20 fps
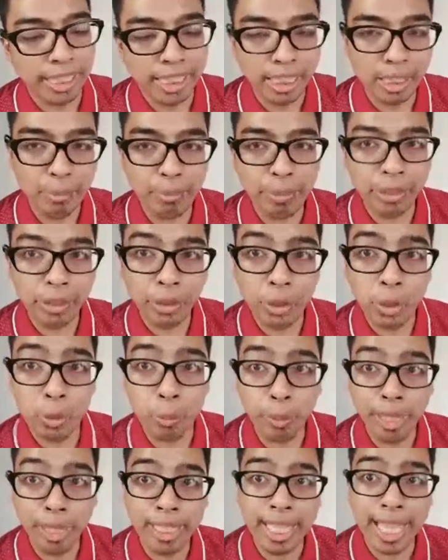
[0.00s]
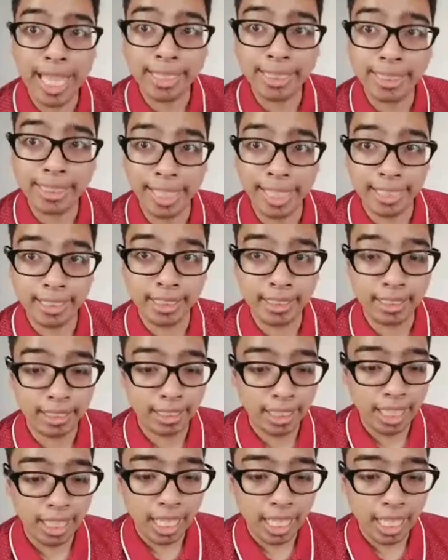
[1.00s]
EBU will assess